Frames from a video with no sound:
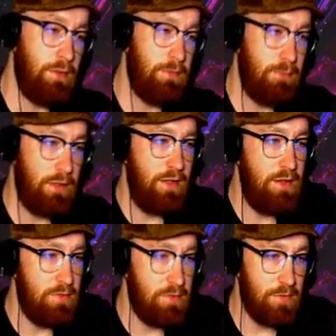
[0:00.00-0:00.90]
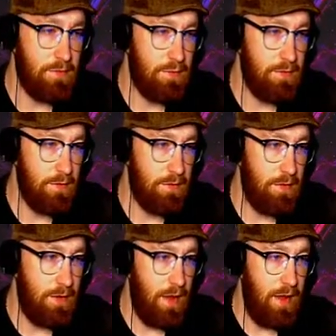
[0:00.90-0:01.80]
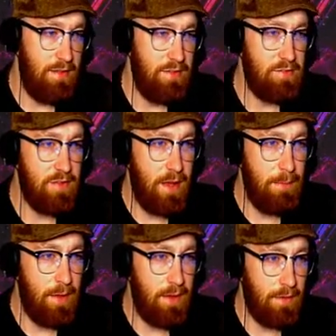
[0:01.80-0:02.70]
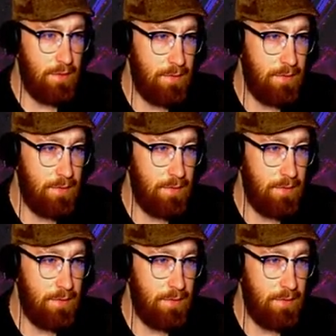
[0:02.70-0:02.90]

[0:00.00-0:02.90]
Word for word: Please. End this nightmare.